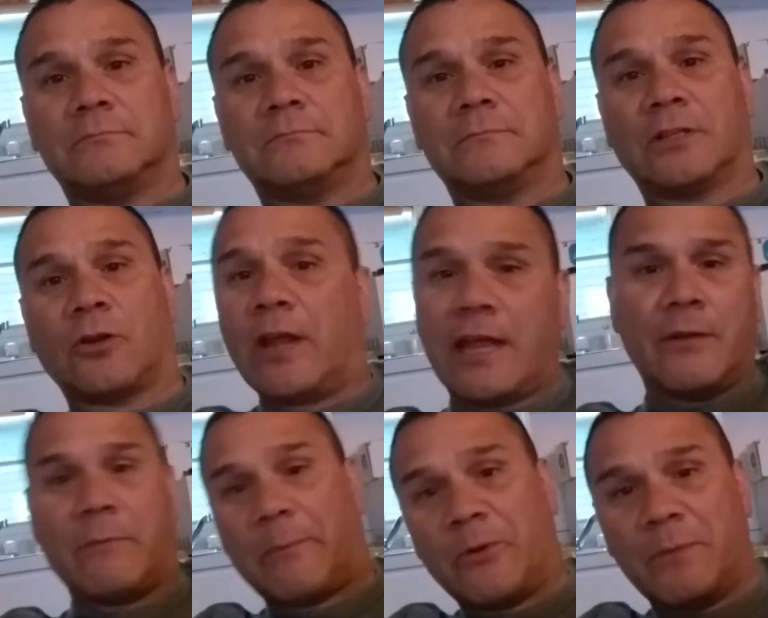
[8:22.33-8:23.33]
I go, "Hey,
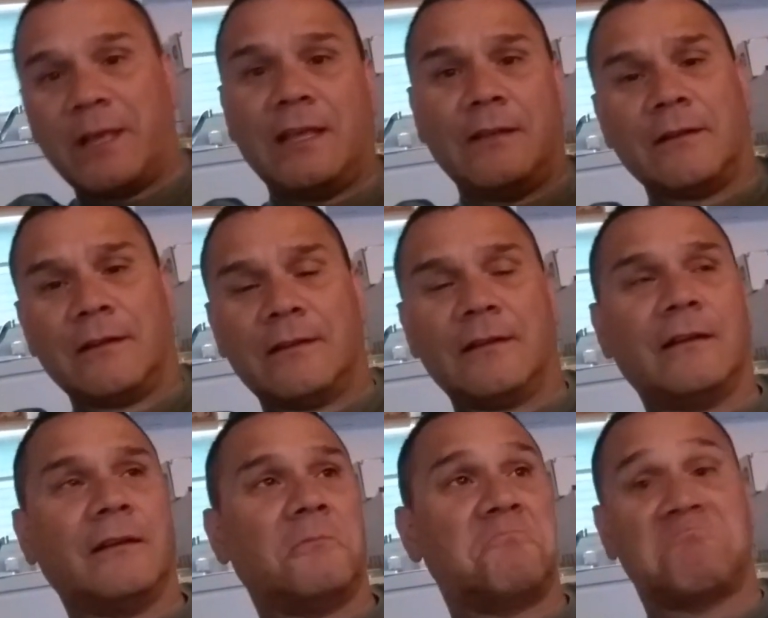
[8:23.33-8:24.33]
remember me?"
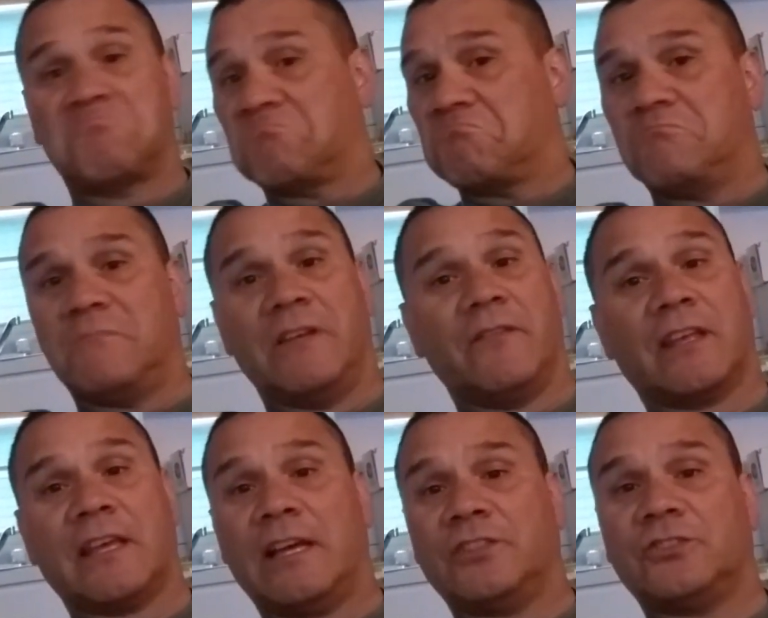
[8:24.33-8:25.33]
Never
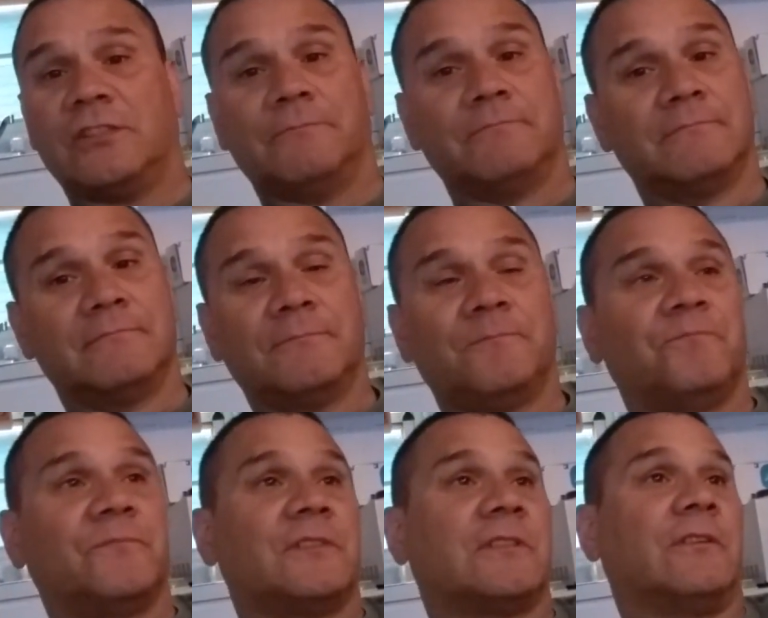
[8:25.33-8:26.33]
cashed it.
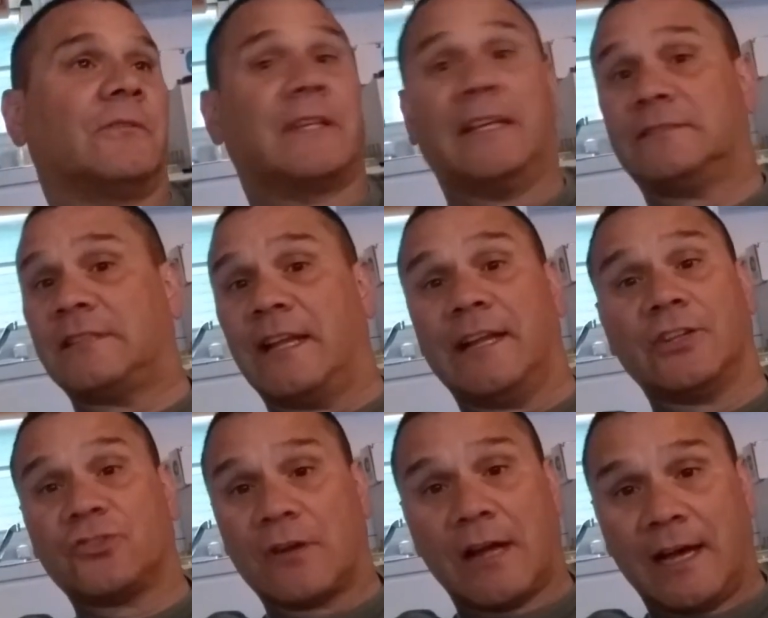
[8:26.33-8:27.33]
So can't say I didn't
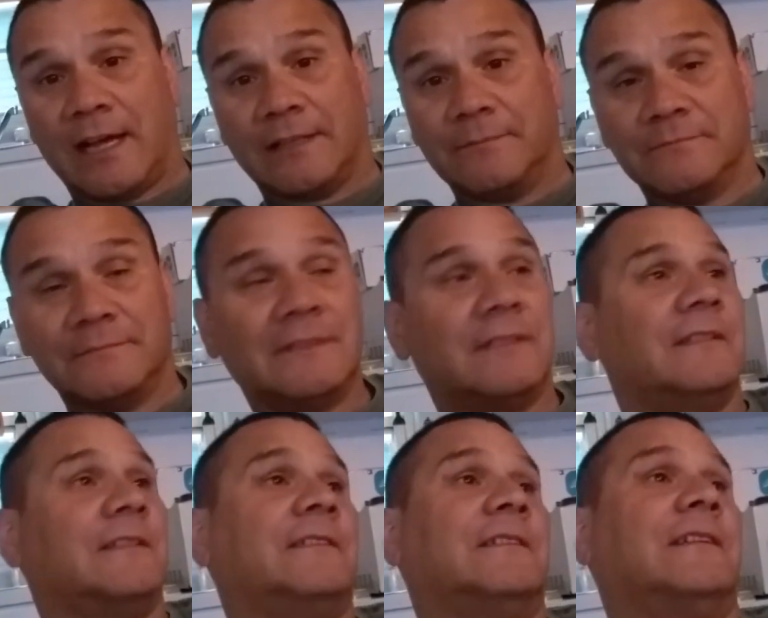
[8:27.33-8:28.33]
try.
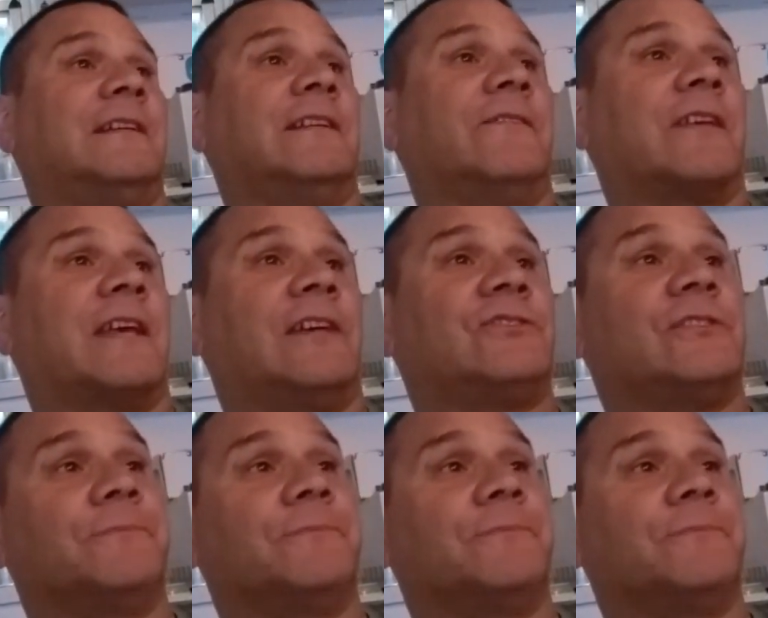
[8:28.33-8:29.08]
Yeah, I never cashed it.